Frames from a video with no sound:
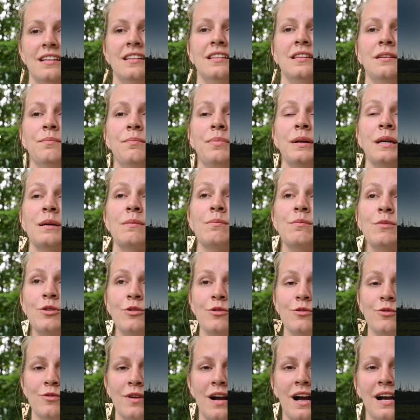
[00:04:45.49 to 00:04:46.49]
and the big
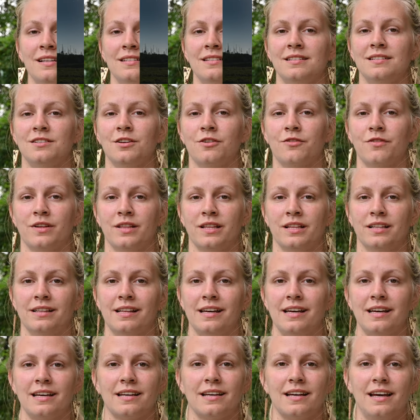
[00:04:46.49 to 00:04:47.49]
moon rises over the
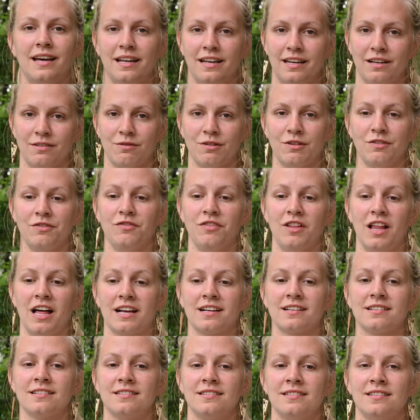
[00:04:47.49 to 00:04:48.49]
lake and it
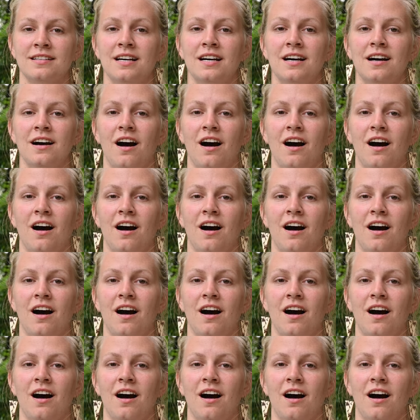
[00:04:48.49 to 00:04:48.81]
reflects